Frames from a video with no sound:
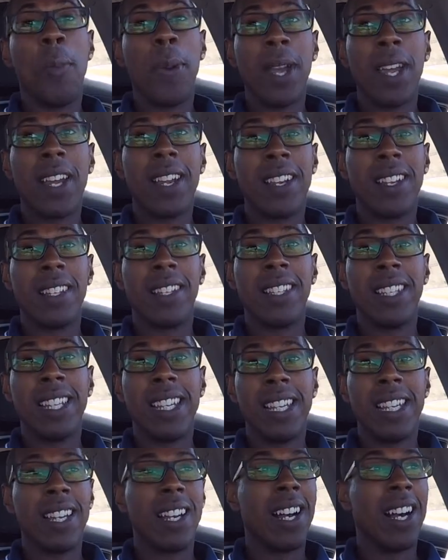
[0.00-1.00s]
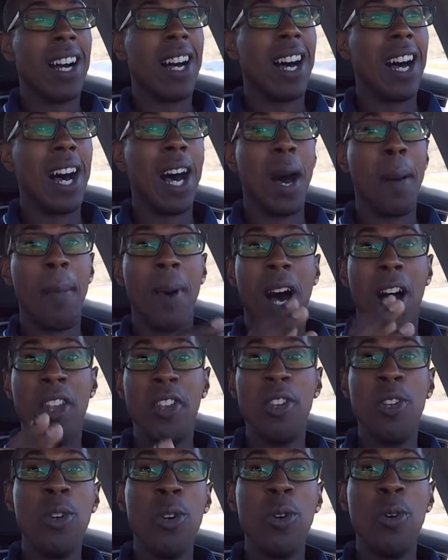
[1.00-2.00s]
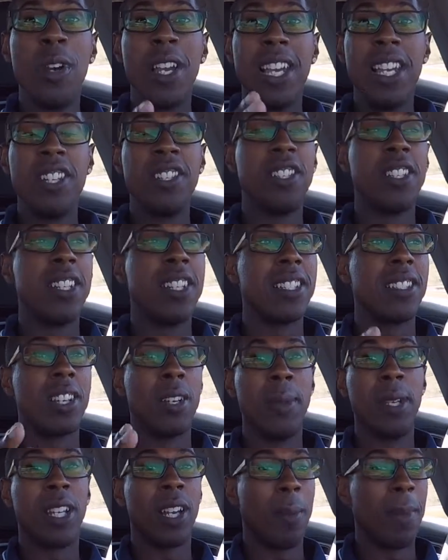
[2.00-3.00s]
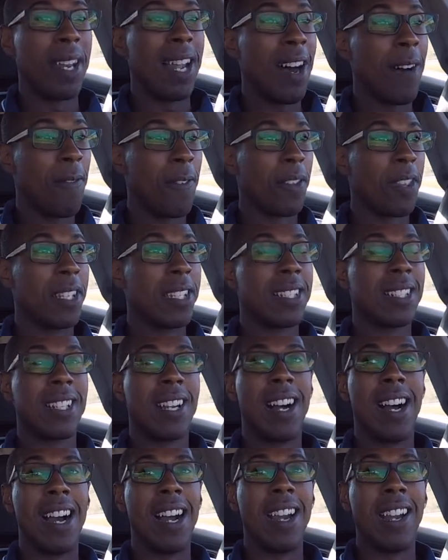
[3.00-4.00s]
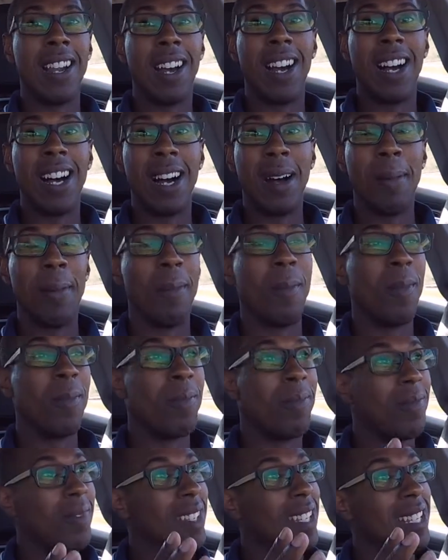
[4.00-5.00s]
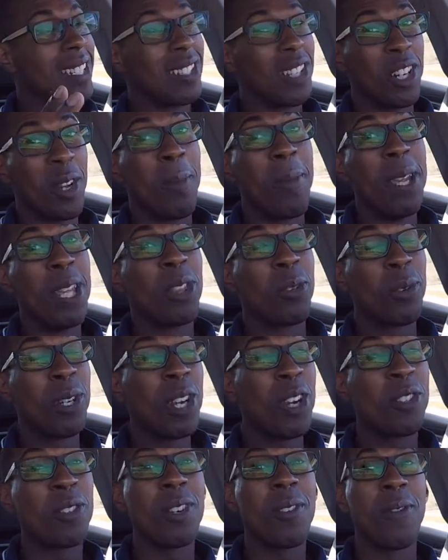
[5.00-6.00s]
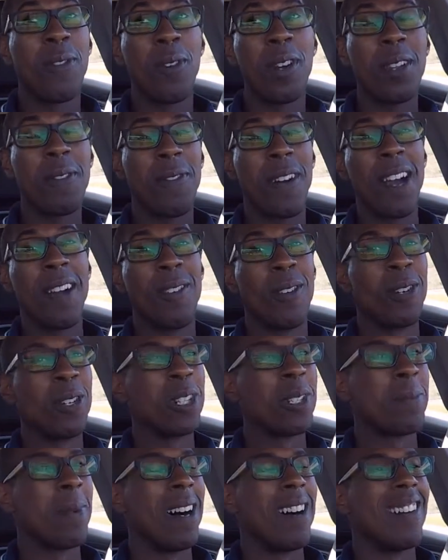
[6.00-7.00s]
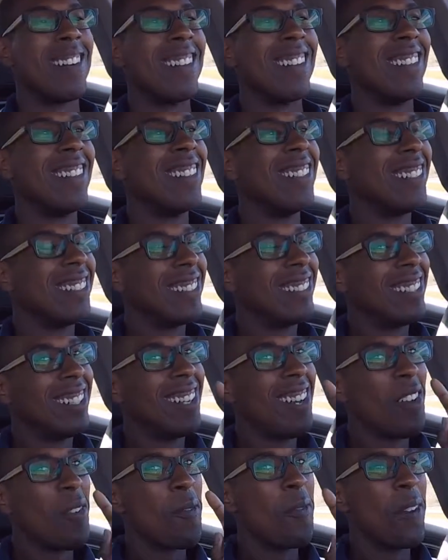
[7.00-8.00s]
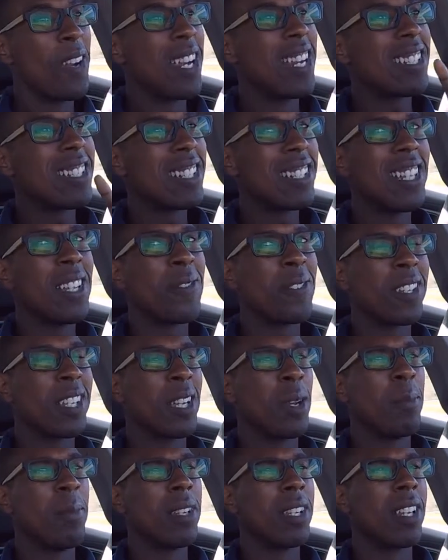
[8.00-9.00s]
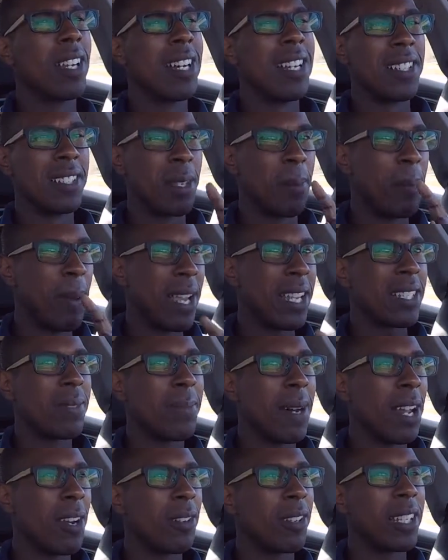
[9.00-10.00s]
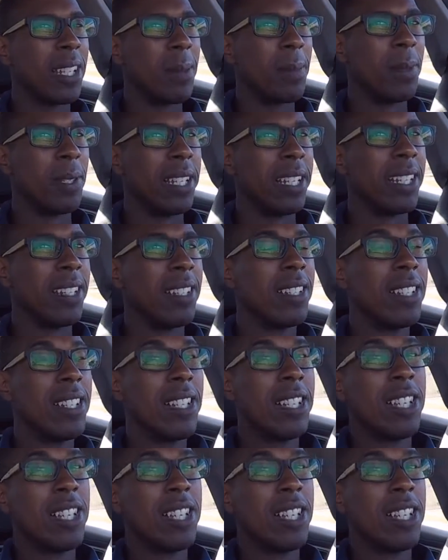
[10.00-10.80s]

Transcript: apparently a new engine is going to be coming out for this car. It's going to be 345 horsepower. Very significant because the base model Giulia